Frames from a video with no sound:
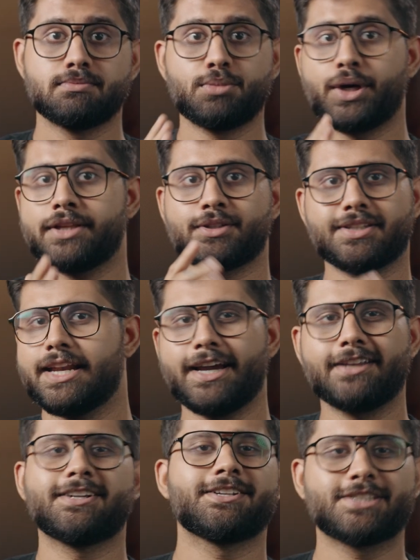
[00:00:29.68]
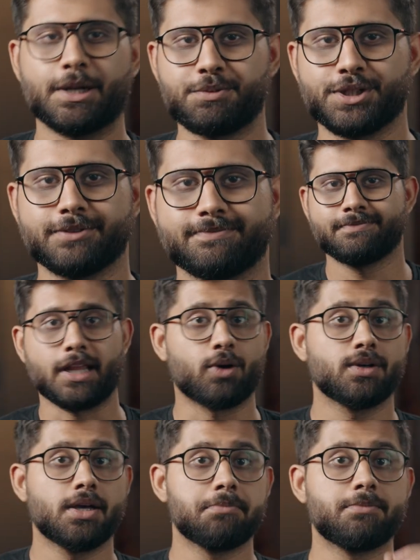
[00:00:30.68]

book it through the link in the description. Now,